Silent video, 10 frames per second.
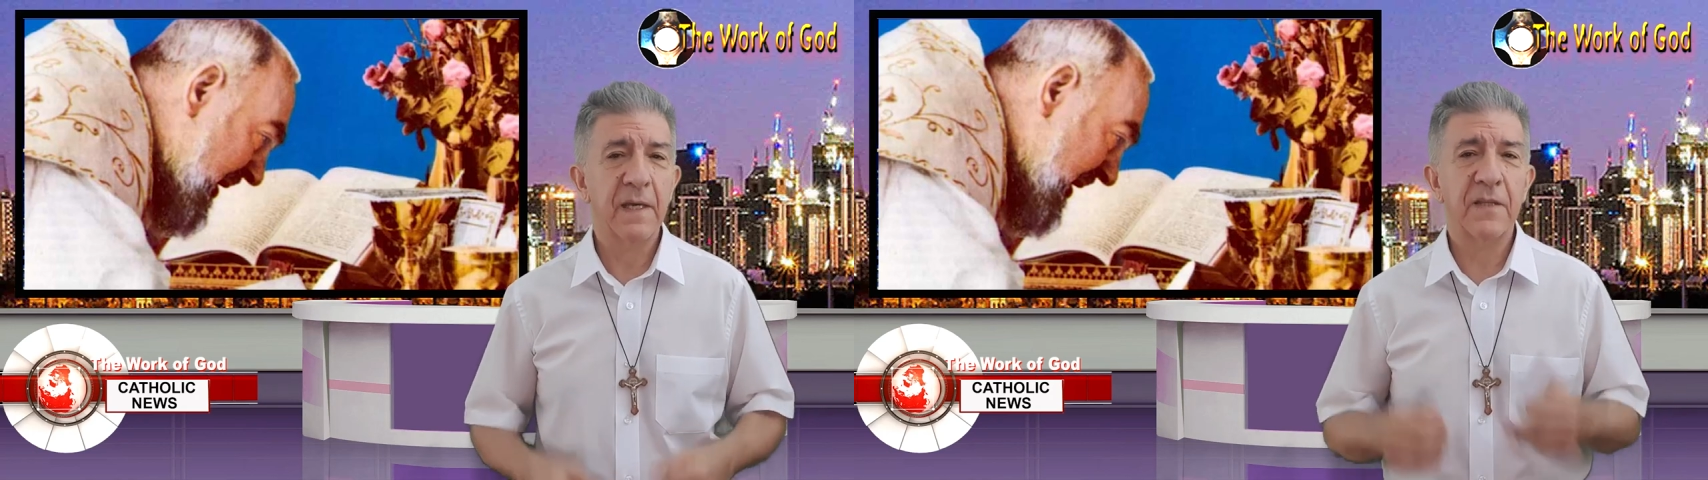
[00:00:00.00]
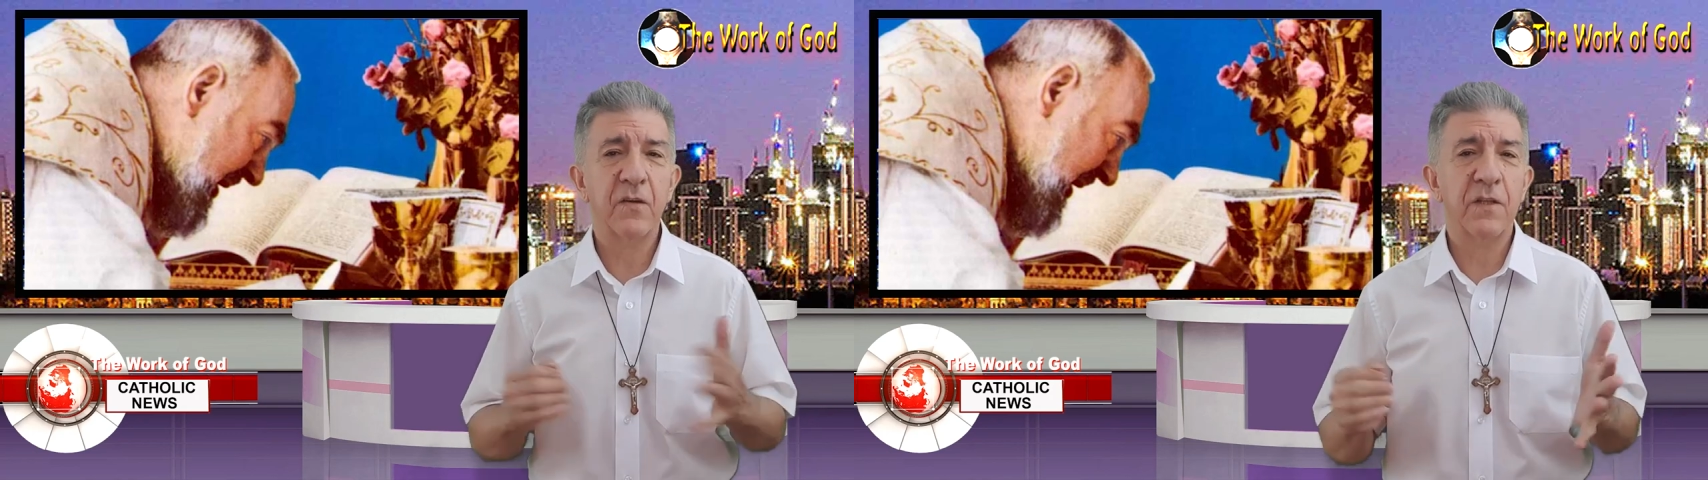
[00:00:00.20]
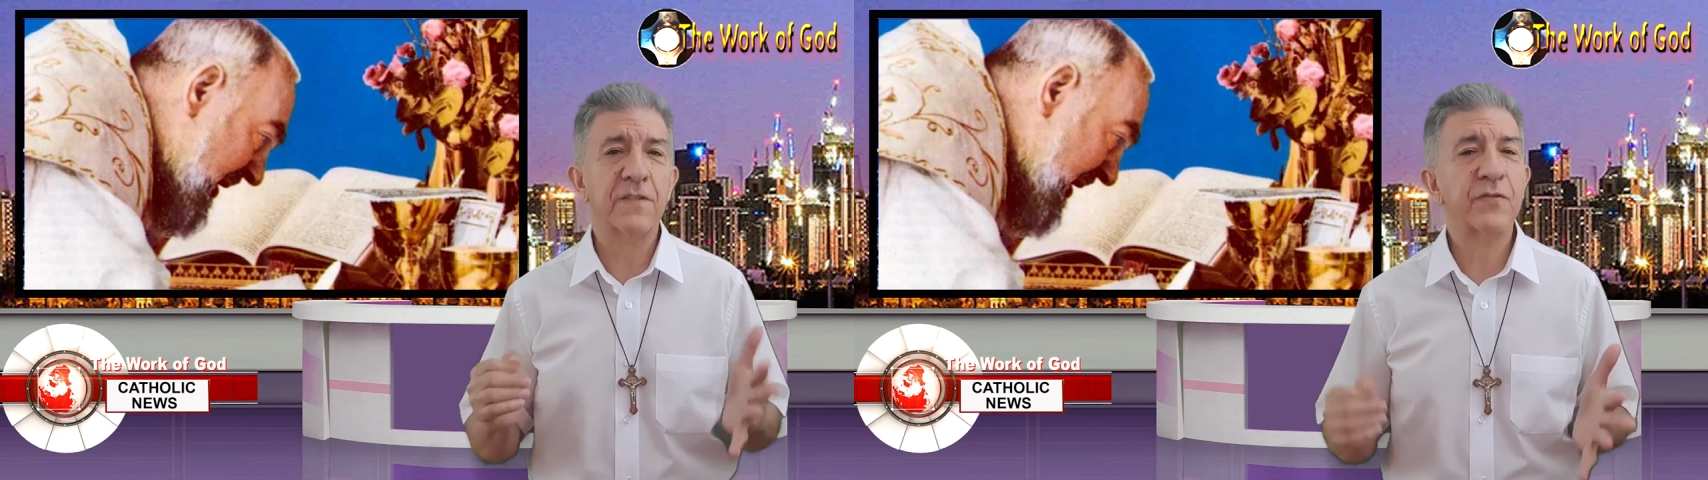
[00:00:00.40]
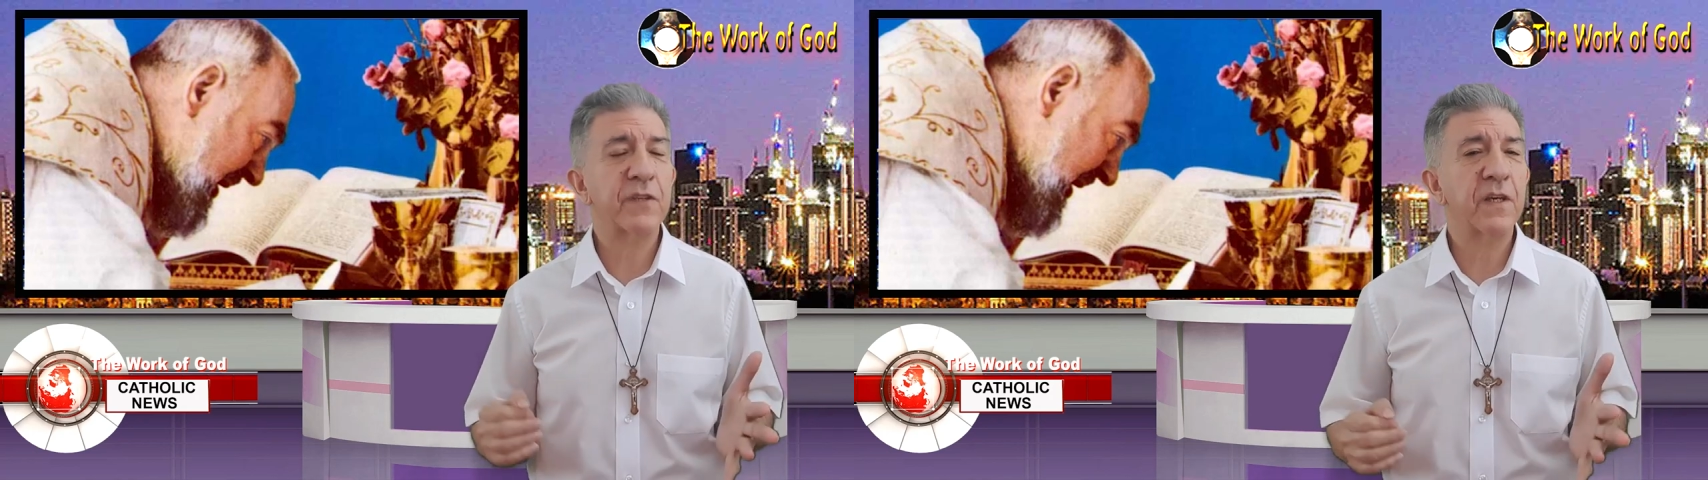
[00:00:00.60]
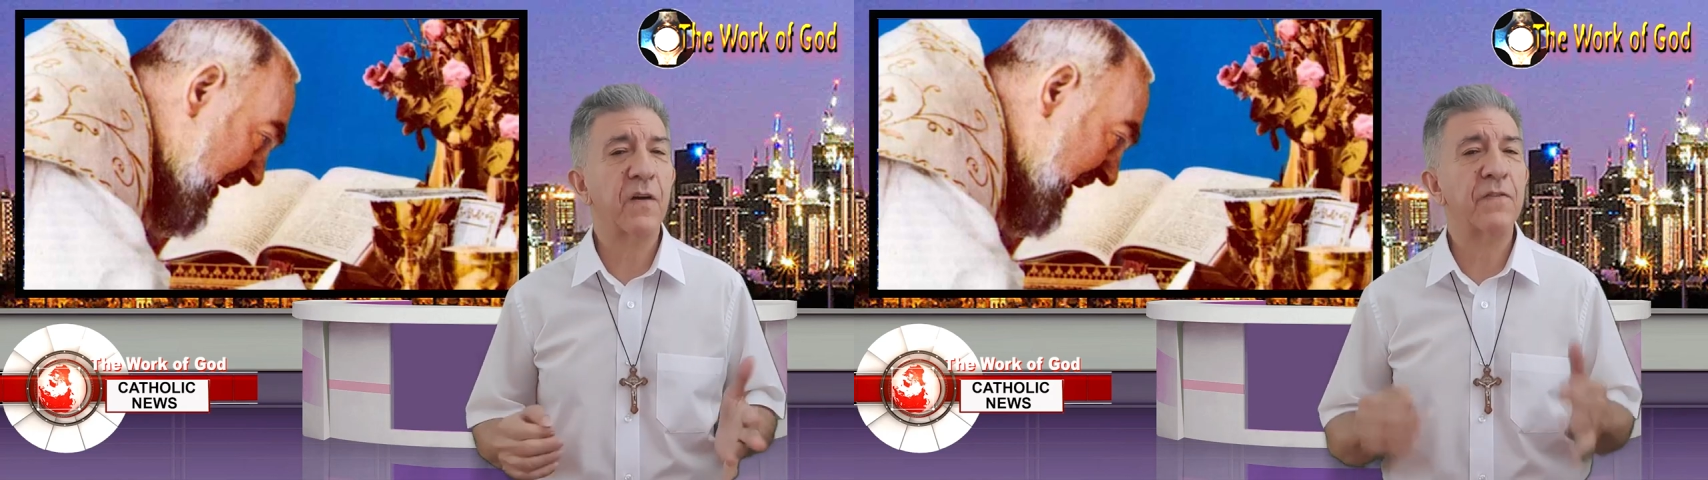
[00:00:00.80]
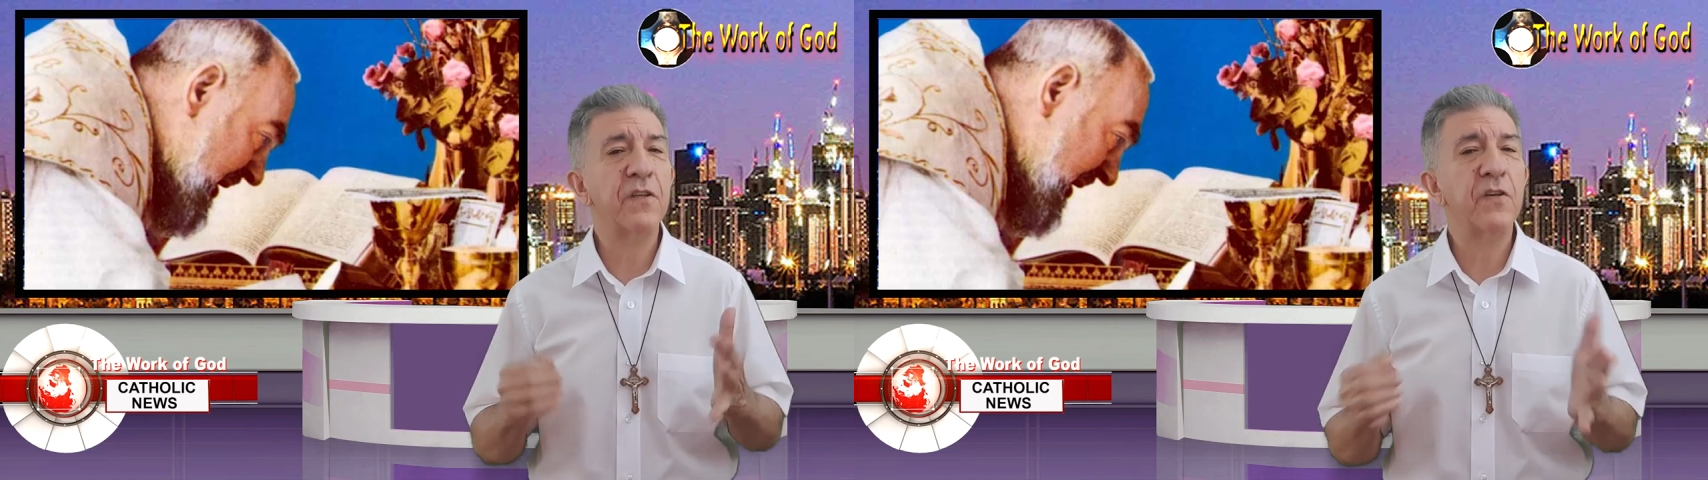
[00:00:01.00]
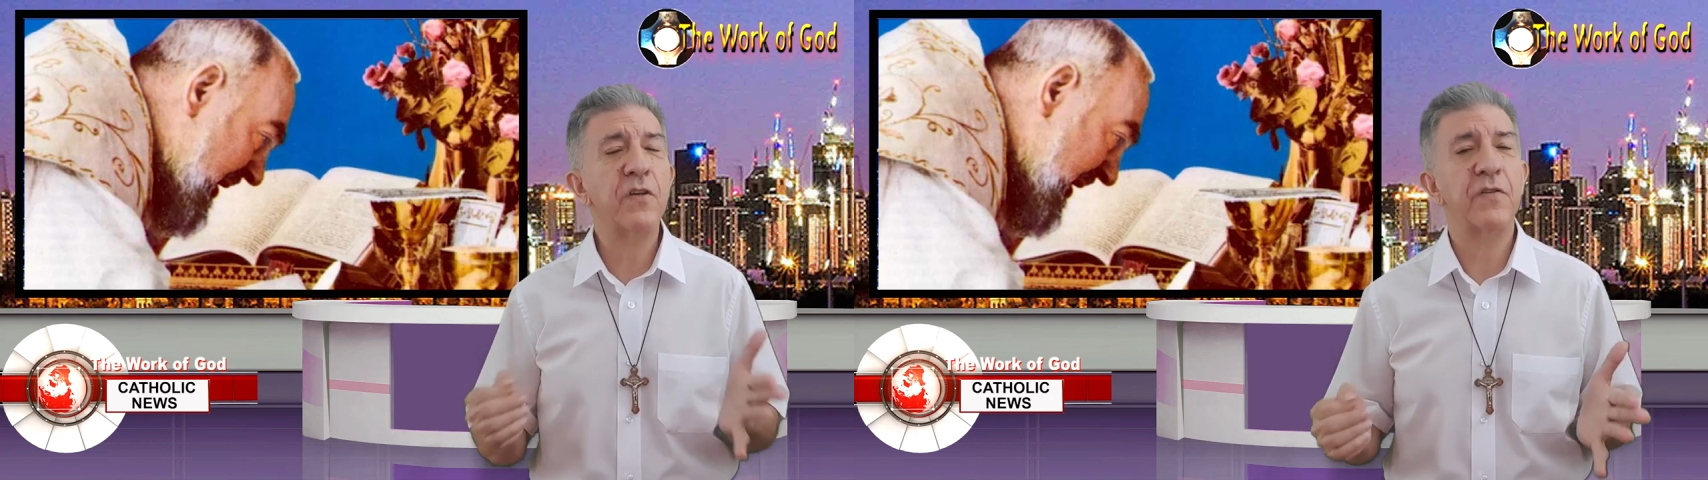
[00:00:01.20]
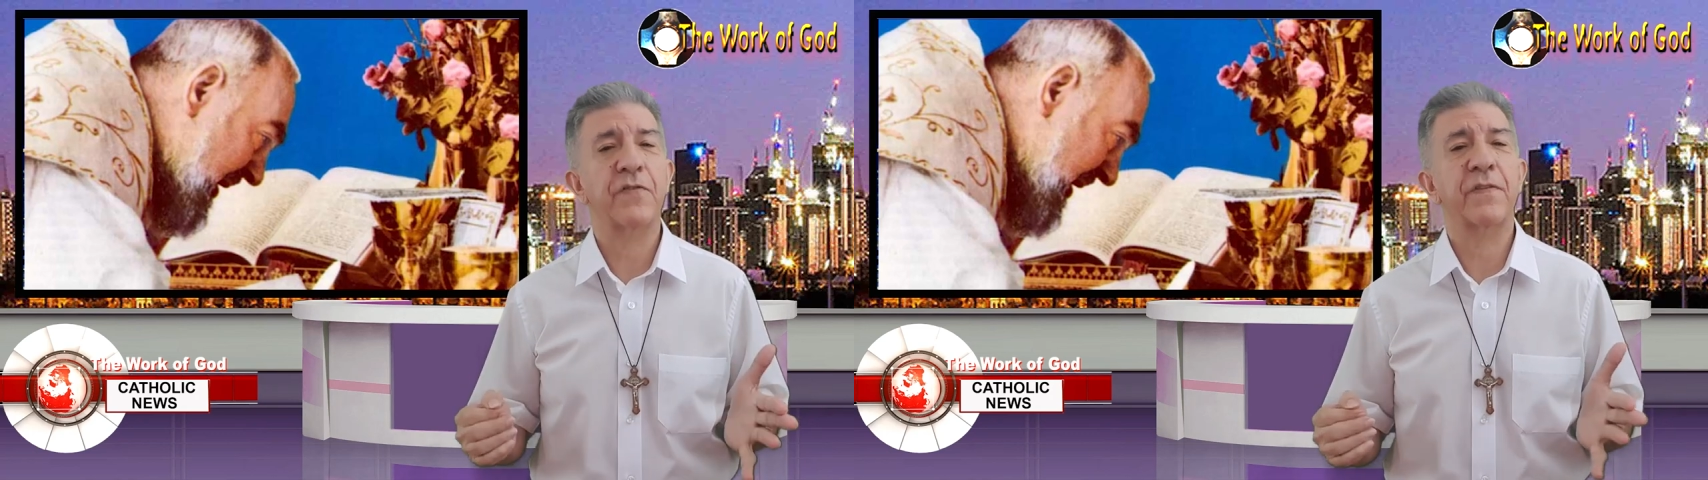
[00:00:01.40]
idolatry of the
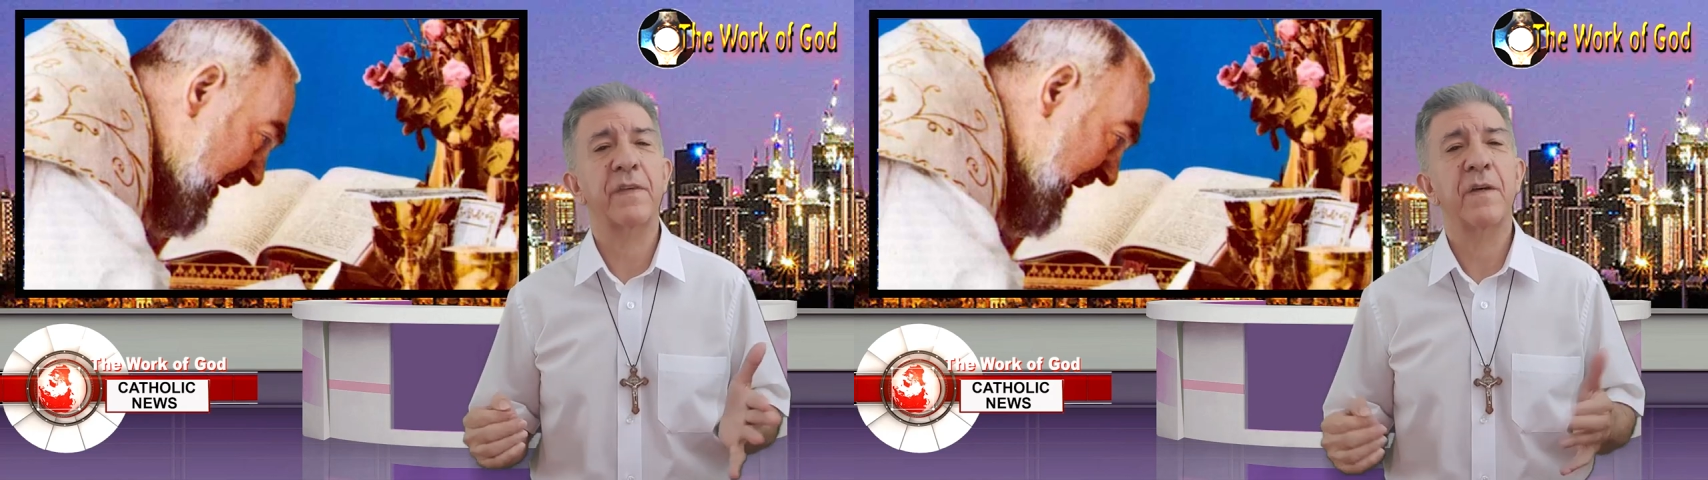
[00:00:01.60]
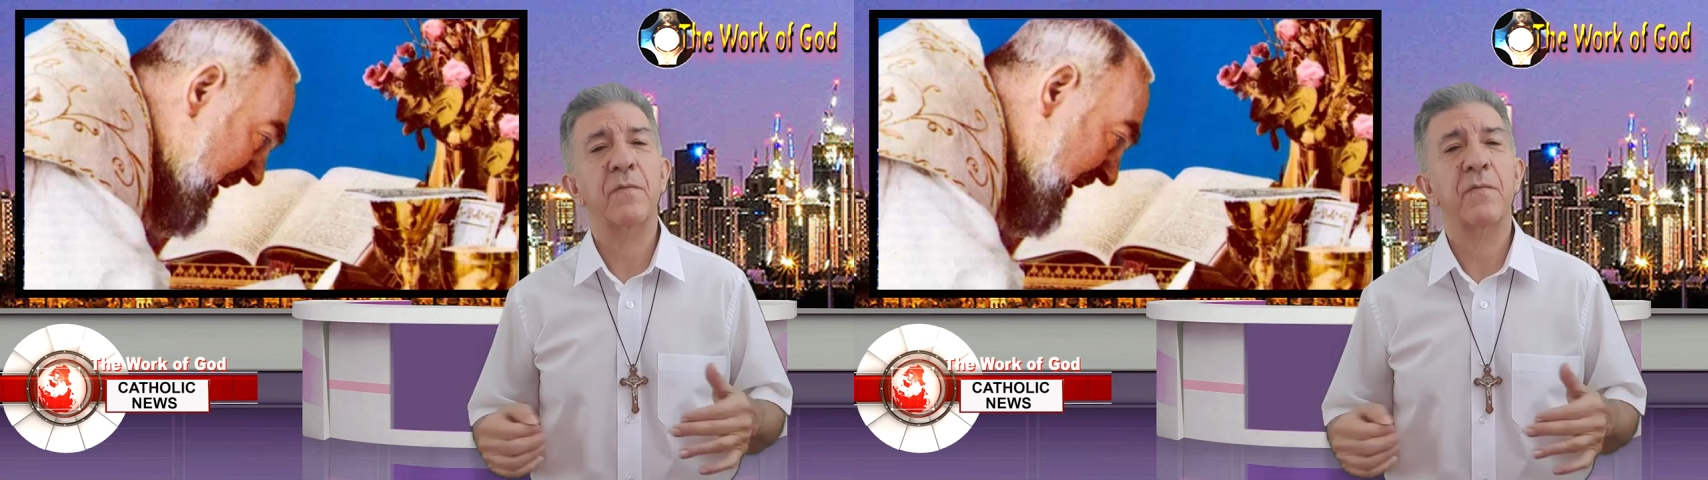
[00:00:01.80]
earth